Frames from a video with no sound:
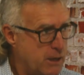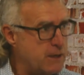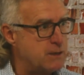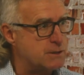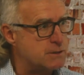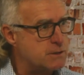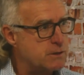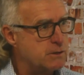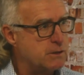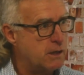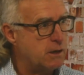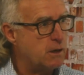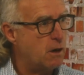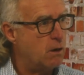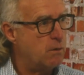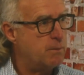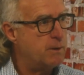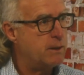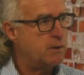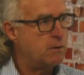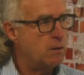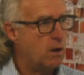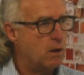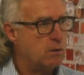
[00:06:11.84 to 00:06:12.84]
Yes. Yeah.
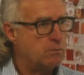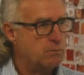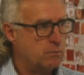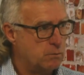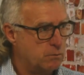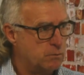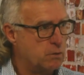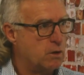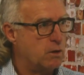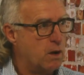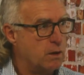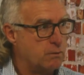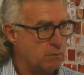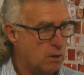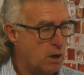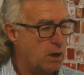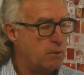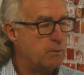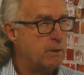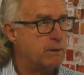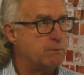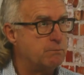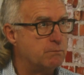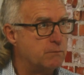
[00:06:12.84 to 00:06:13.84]
Amazing. I mean,
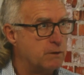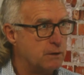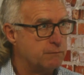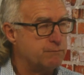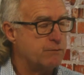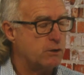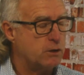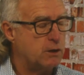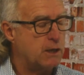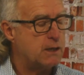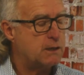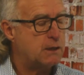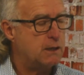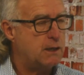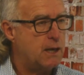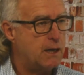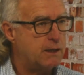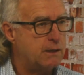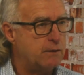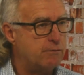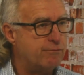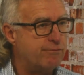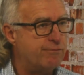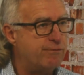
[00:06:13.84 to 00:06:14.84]
I went very lucky.
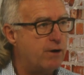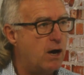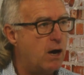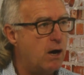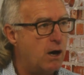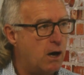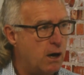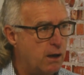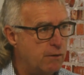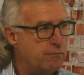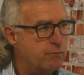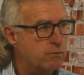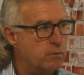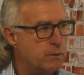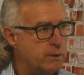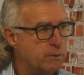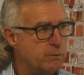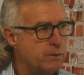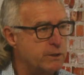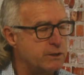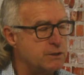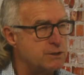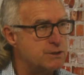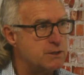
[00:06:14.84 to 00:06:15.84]
85. Mm.
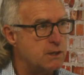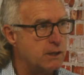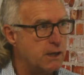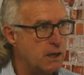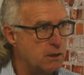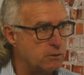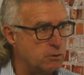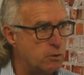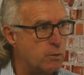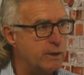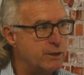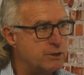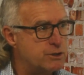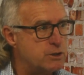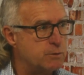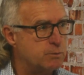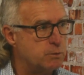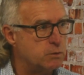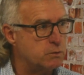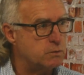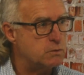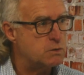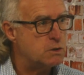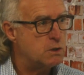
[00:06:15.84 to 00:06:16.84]
We went as the
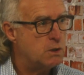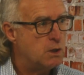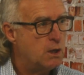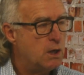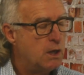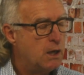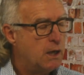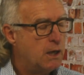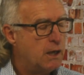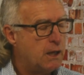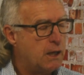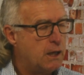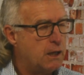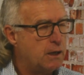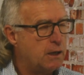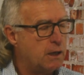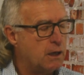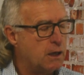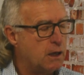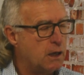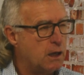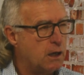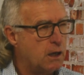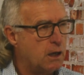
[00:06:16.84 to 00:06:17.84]
Unquenchables,
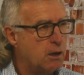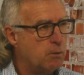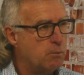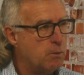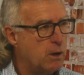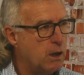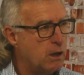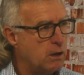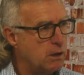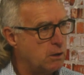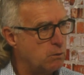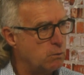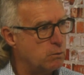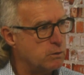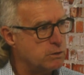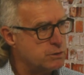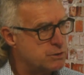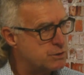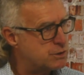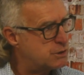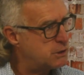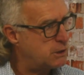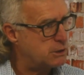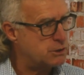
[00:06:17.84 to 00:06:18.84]
and it
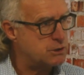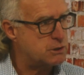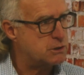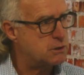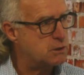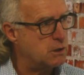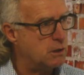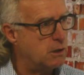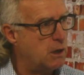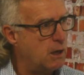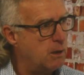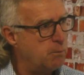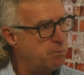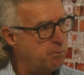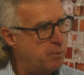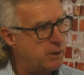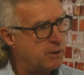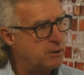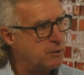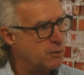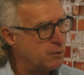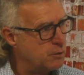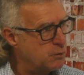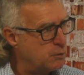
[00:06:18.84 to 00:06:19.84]
was just.
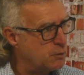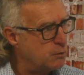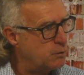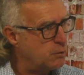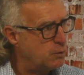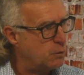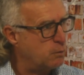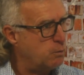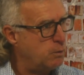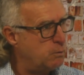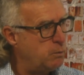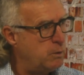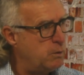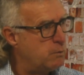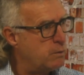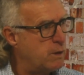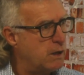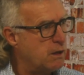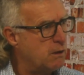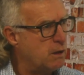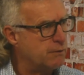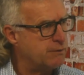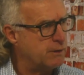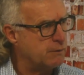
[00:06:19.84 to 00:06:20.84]
But you know, we were
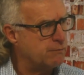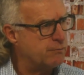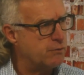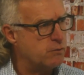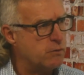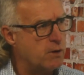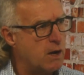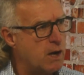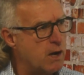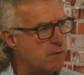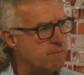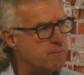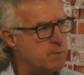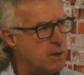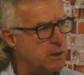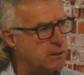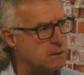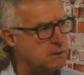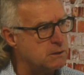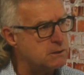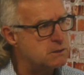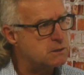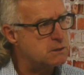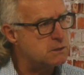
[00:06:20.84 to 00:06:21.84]
there. I think 4.5
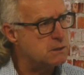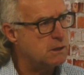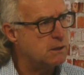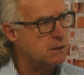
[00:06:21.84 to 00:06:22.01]
months.